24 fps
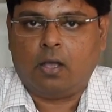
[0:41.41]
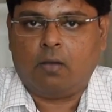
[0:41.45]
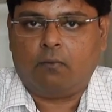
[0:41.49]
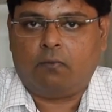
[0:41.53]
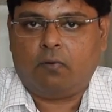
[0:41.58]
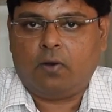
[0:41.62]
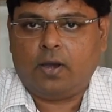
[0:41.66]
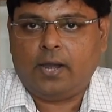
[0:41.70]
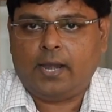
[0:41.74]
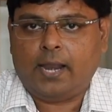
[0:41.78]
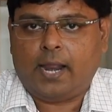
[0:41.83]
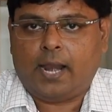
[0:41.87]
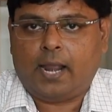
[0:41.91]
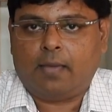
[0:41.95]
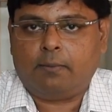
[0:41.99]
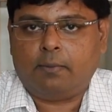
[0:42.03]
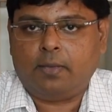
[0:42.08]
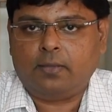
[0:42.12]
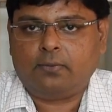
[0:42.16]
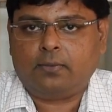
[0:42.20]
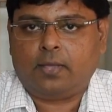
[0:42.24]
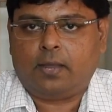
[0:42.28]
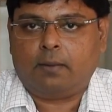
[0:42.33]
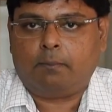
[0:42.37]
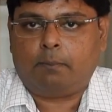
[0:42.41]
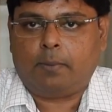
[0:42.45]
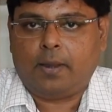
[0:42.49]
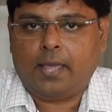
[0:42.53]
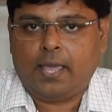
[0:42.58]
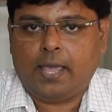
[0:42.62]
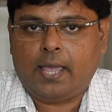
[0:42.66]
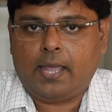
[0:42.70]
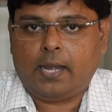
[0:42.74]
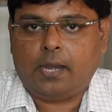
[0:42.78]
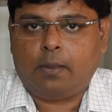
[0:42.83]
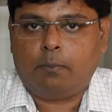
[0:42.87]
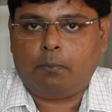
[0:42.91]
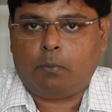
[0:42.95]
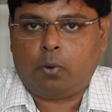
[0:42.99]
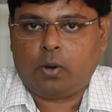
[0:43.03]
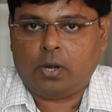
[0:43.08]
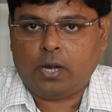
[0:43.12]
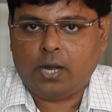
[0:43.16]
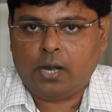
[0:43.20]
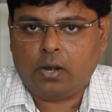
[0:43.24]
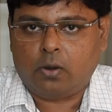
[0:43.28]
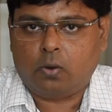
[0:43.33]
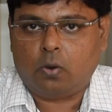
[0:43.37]
Fluid dynamics can play an
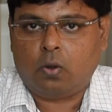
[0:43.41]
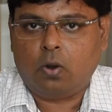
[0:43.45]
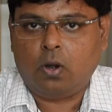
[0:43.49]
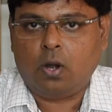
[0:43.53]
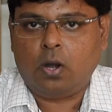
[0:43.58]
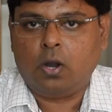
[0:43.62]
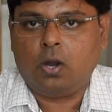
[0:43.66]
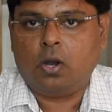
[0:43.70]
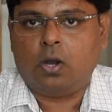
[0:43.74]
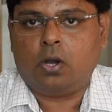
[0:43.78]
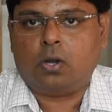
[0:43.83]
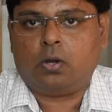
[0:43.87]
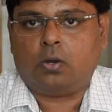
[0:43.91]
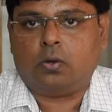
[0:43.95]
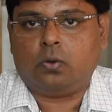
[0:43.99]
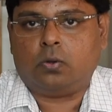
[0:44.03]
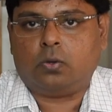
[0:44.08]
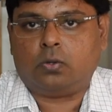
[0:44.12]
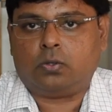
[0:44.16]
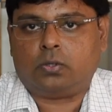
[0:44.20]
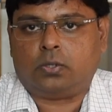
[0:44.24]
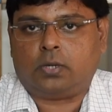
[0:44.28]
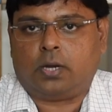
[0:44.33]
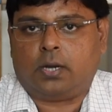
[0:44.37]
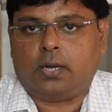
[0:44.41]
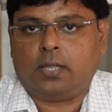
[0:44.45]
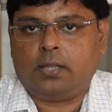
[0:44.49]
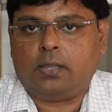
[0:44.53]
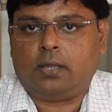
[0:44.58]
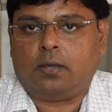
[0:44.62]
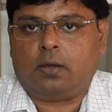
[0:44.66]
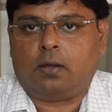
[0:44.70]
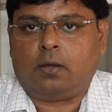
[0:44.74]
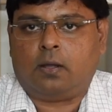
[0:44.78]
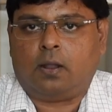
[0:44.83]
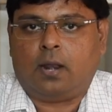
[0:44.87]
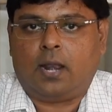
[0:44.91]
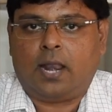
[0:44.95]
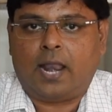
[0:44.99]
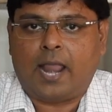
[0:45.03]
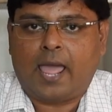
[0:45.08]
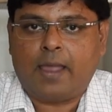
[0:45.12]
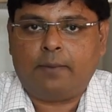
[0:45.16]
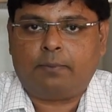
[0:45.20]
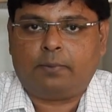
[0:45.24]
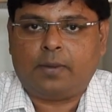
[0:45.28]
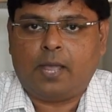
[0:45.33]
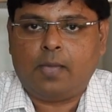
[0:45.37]
important role to study the
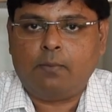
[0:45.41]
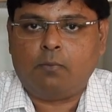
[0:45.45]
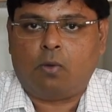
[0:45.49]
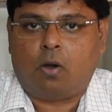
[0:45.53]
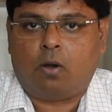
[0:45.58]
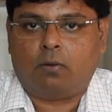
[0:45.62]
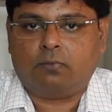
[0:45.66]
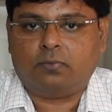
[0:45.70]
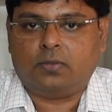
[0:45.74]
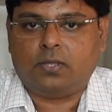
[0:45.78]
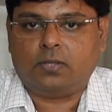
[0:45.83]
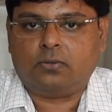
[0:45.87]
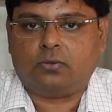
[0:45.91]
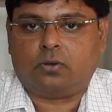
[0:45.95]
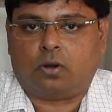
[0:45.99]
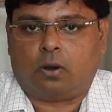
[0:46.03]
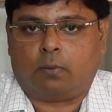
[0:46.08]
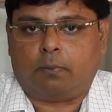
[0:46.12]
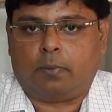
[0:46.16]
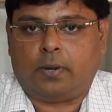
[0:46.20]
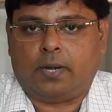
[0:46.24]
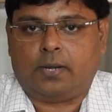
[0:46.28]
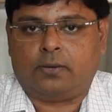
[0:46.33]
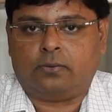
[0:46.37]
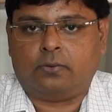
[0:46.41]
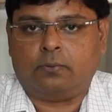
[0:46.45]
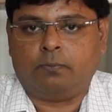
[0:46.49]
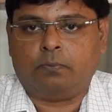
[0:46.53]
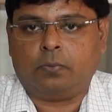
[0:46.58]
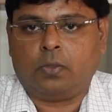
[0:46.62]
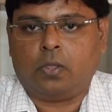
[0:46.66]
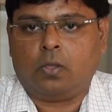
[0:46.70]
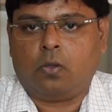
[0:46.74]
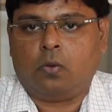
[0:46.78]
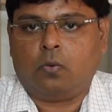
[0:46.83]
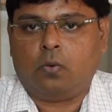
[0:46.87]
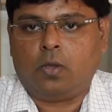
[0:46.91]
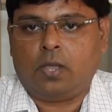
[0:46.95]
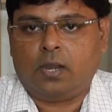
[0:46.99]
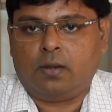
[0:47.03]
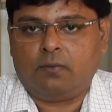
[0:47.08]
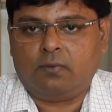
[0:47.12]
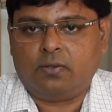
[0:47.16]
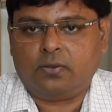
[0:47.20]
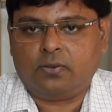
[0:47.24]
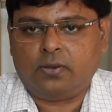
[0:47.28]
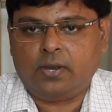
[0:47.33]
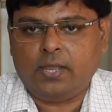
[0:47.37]
lifetime of these droplets. We
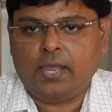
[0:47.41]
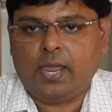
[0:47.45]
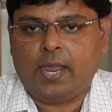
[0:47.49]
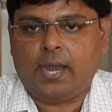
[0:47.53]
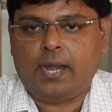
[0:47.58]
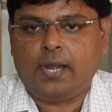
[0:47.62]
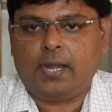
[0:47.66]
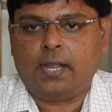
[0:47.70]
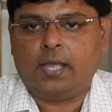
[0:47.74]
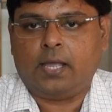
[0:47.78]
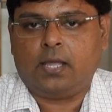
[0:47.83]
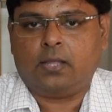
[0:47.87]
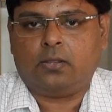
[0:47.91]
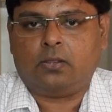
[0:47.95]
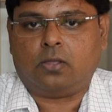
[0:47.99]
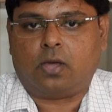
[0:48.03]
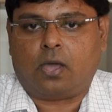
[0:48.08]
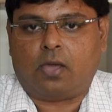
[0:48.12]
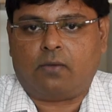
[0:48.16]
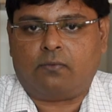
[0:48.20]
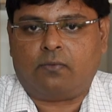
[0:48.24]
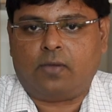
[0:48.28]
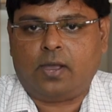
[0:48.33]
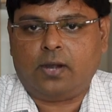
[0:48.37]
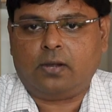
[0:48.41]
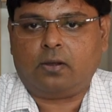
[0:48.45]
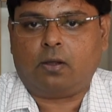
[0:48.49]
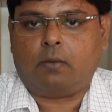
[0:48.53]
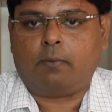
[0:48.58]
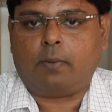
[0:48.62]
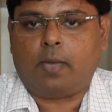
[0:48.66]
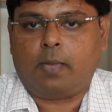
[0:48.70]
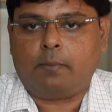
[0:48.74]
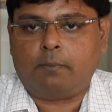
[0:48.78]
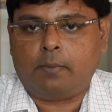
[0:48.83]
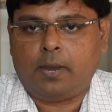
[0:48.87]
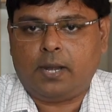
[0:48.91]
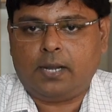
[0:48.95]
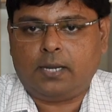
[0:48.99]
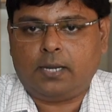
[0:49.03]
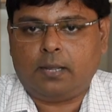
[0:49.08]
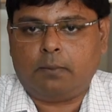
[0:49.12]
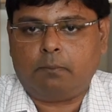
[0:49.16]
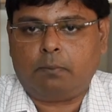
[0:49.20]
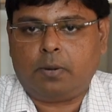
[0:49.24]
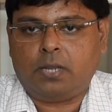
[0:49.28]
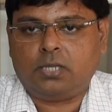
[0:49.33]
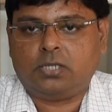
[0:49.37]
investigate the effect of ambient
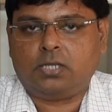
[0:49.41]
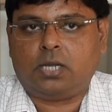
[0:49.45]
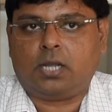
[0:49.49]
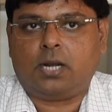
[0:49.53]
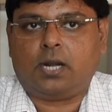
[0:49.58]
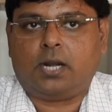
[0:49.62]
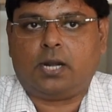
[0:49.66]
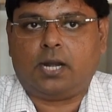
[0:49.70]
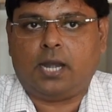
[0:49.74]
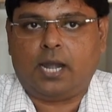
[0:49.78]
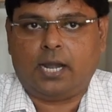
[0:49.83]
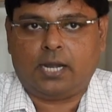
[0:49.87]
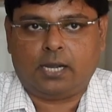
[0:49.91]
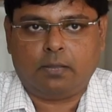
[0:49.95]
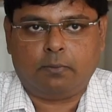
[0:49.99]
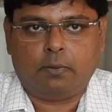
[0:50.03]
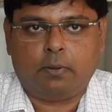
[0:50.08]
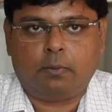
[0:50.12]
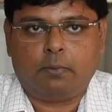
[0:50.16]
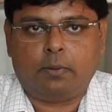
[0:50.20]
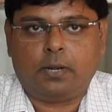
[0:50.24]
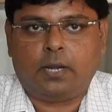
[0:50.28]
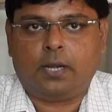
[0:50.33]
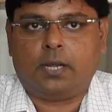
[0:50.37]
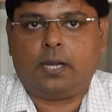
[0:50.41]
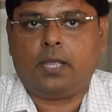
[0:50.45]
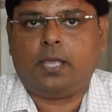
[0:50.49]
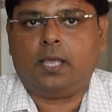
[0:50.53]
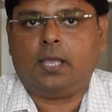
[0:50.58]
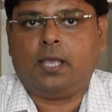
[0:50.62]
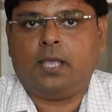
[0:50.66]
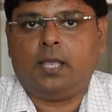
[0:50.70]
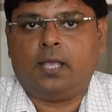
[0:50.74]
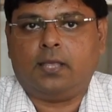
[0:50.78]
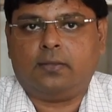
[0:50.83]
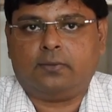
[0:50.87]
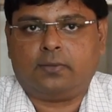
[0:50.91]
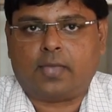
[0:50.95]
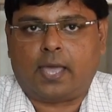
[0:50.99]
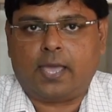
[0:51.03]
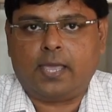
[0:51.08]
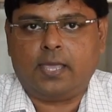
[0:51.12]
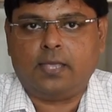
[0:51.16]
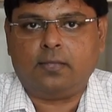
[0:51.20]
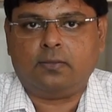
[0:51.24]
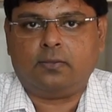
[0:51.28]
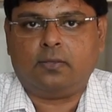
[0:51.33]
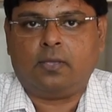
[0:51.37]
temperature, relative humidity,
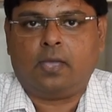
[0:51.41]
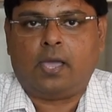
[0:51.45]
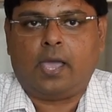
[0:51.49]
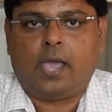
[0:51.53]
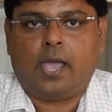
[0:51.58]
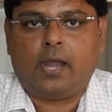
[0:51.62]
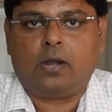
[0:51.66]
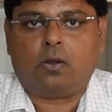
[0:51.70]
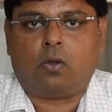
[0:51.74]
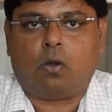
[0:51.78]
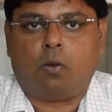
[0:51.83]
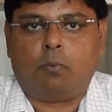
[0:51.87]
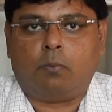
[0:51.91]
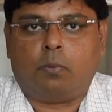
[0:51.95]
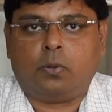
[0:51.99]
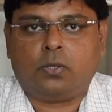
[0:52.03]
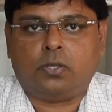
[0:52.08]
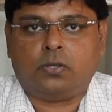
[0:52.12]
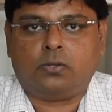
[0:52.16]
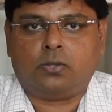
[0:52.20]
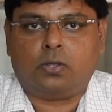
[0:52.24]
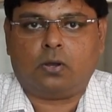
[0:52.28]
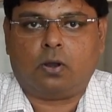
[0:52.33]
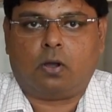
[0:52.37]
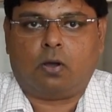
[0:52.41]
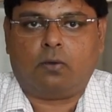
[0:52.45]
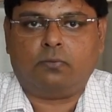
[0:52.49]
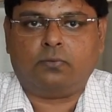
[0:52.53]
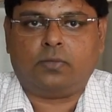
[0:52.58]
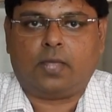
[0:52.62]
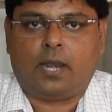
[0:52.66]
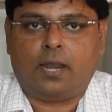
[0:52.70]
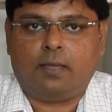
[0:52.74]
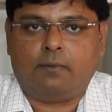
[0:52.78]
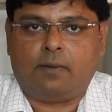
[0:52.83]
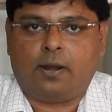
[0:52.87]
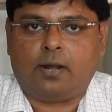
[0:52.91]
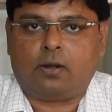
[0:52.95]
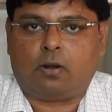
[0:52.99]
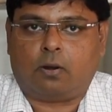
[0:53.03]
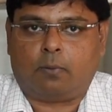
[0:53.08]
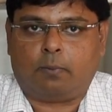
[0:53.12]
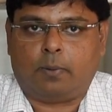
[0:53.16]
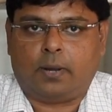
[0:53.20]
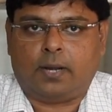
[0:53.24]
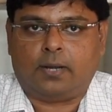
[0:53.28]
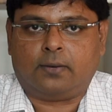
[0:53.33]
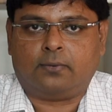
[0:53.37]
size and composition of saliva
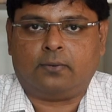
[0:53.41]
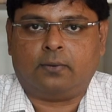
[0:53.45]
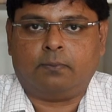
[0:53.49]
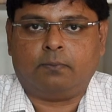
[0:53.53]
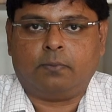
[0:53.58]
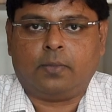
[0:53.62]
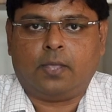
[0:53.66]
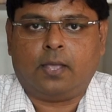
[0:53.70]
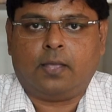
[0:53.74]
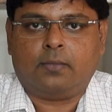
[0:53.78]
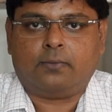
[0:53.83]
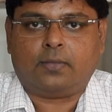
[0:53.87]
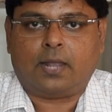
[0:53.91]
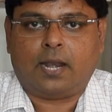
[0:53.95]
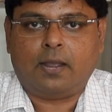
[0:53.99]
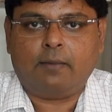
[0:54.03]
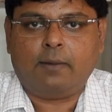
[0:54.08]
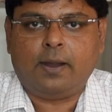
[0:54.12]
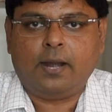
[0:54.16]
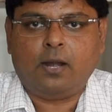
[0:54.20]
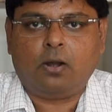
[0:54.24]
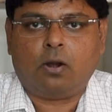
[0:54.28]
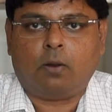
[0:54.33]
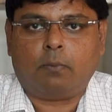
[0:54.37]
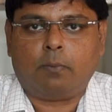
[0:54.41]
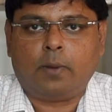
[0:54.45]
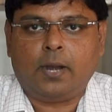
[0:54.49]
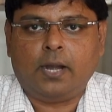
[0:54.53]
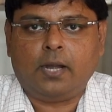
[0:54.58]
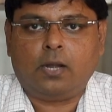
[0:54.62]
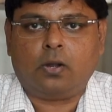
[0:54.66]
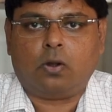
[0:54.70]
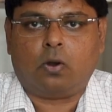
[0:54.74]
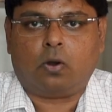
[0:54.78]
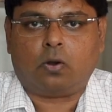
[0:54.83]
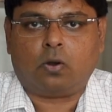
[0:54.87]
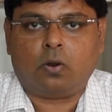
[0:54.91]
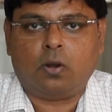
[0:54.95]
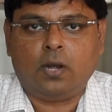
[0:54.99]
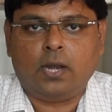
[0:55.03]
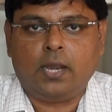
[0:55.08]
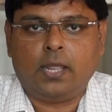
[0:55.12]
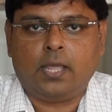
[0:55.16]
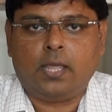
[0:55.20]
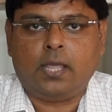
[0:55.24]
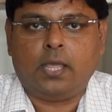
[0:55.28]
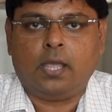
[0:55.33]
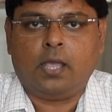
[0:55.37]
droplets. Saliva droplets not
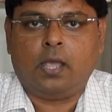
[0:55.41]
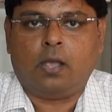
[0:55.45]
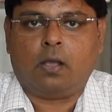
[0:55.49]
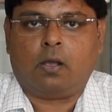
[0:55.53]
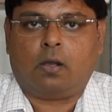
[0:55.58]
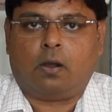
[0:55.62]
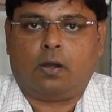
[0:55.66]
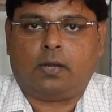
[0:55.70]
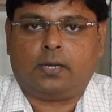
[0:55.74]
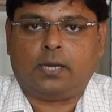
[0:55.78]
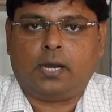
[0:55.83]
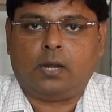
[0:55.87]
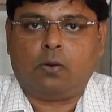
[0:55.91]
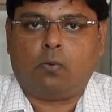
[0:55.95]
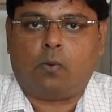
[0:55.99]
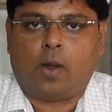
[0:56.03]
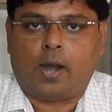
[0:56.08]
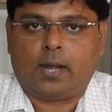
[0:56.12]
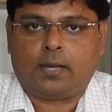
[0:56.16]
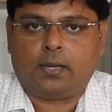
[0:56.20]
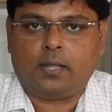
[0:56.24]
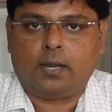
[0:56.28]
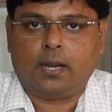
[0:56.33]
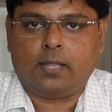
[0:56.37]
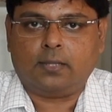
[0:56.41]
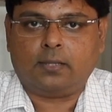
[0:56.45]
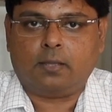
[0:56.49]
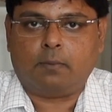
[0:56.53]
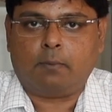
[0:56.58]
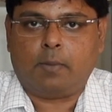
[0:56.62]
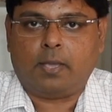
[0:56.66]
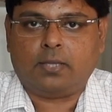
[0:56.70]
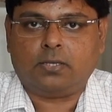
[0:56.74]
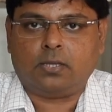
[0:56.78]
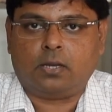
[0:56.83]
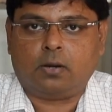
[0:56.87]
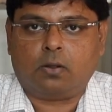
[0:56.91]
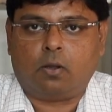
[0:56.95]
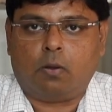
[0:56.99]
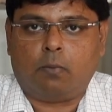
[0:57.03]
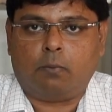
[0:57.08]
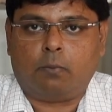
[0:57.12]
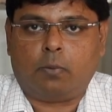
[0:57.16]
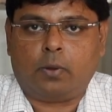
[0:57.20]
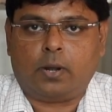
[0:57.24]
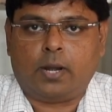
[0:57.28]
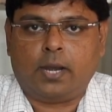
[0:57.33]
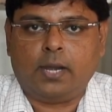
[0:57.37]
only contain water as a major
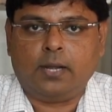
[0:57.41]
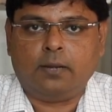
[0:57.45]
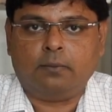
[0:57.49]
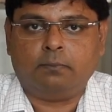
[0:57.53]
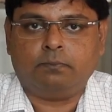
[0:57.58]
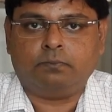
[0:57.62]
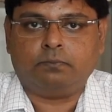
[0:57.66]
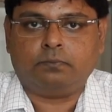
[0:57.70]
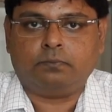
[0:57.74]
component,